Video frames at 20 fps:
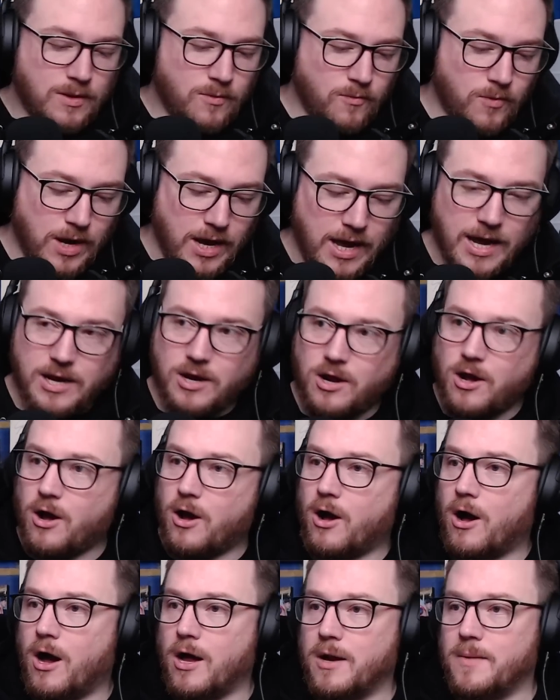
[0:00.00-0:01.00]
Wait a
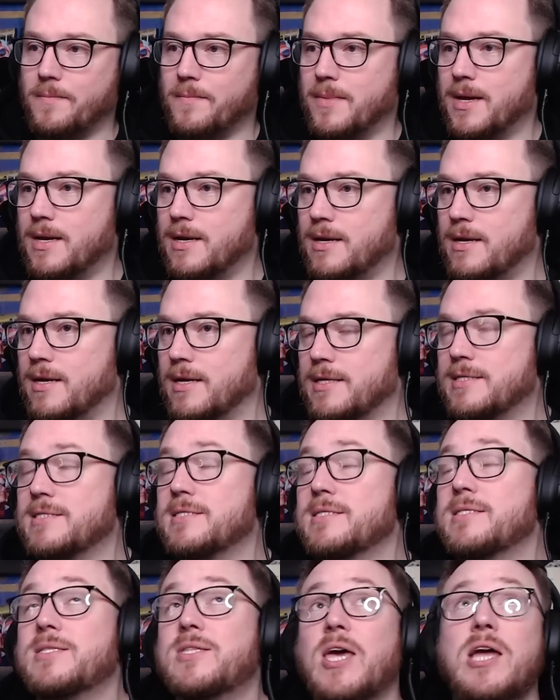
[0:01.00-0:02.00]
hot minute.
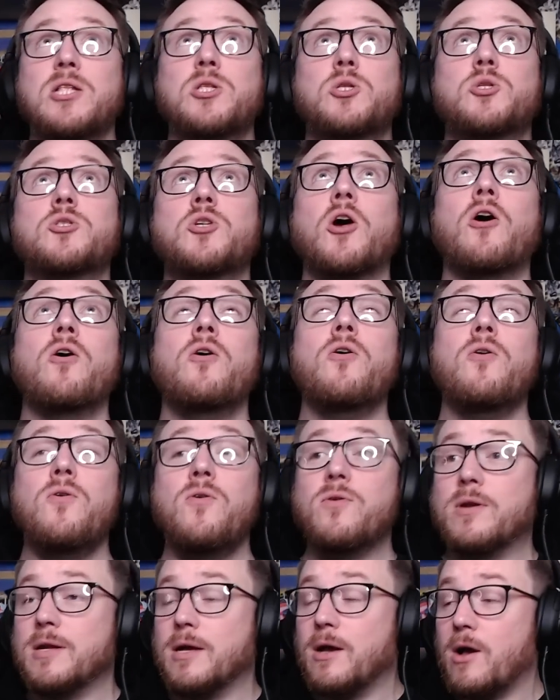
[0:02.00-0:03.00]
That
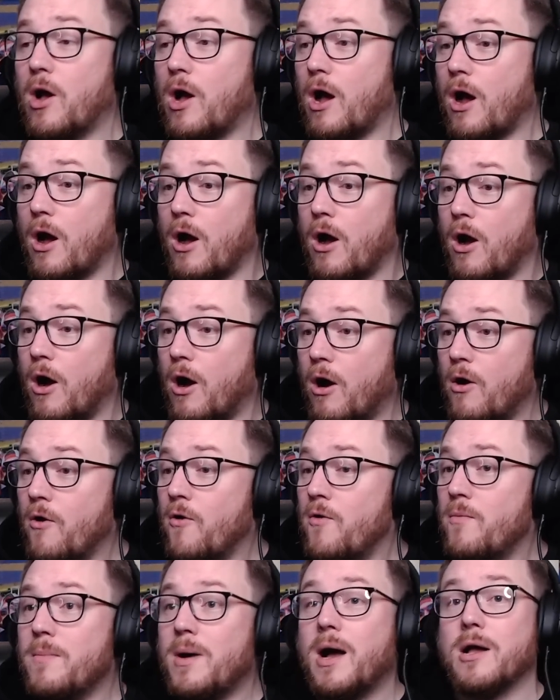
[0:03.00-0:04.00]
tone.
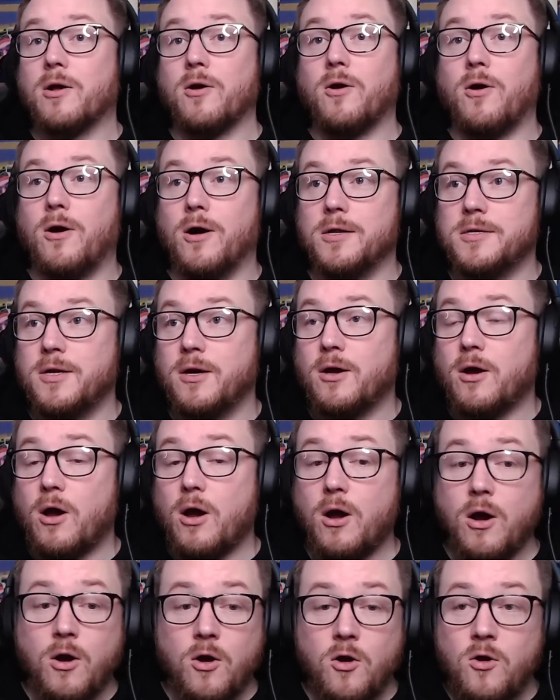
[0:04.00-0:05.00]
Oh my God.
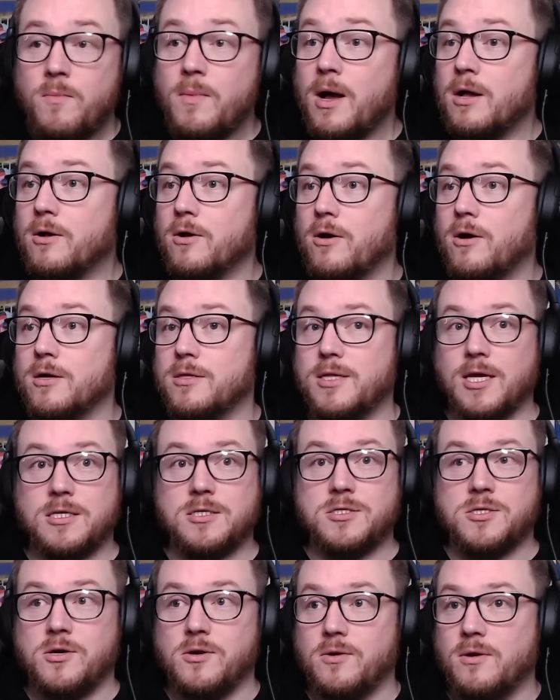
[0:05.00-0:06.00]
Oh my God, that
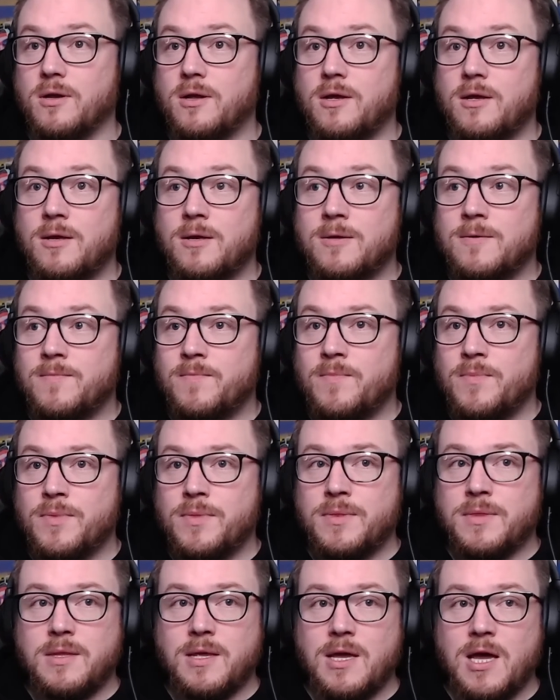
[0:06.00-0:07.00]
tone.
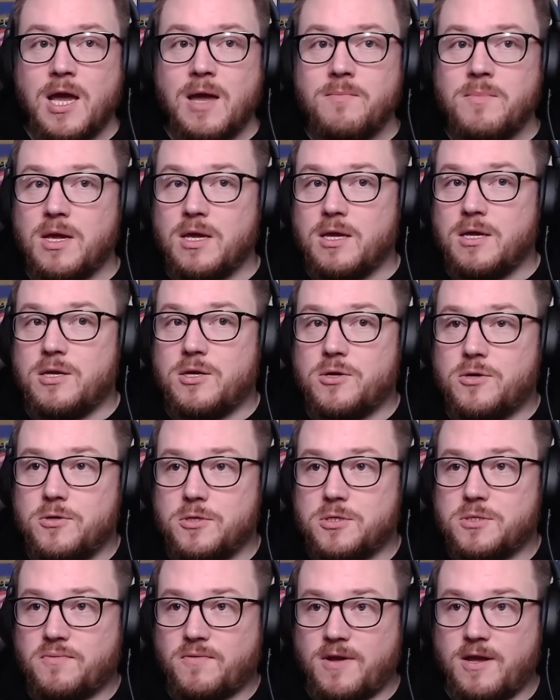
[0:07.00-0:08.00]
I'm a
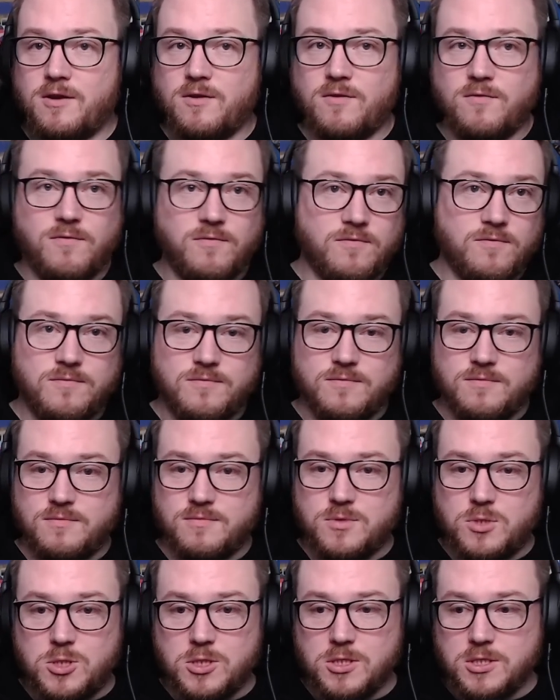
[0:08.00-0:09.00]
huge fan of
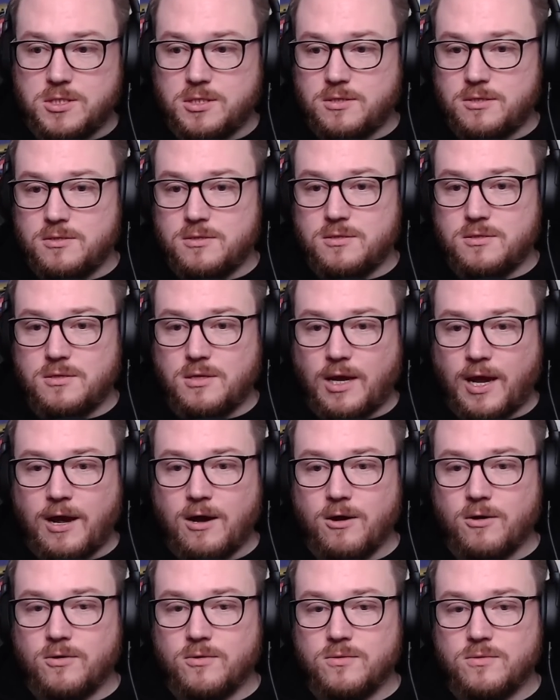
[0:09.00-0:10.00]
just
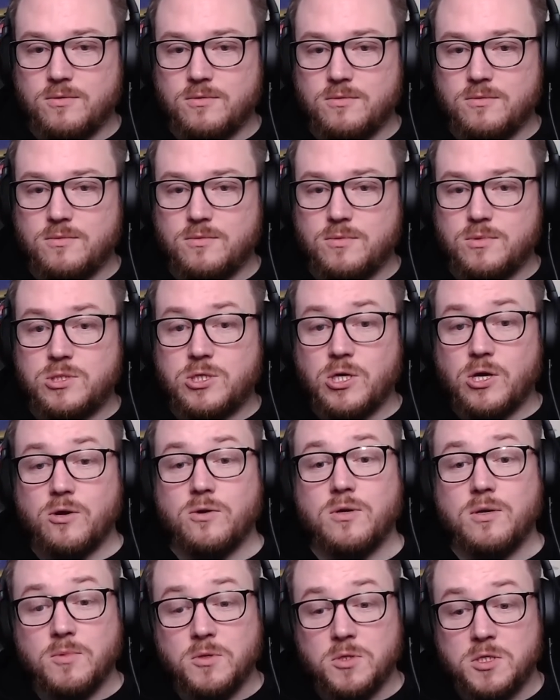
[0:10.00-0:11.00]
how tone,
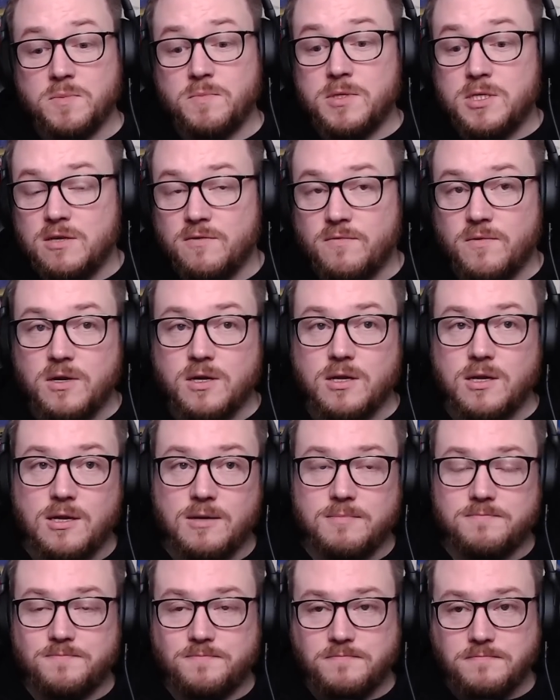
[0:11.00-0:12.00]
and more specifically